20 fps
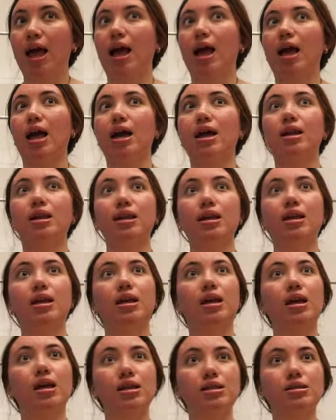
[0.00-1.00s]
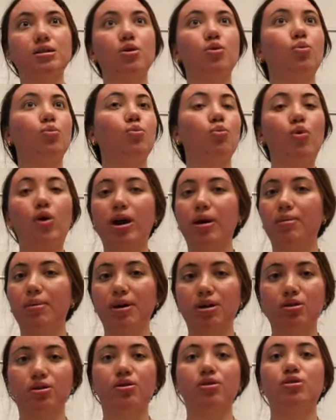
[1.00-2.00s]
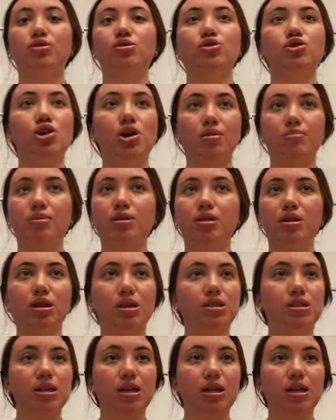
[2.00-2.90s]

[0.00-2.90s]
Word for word: and it's a way better job than this.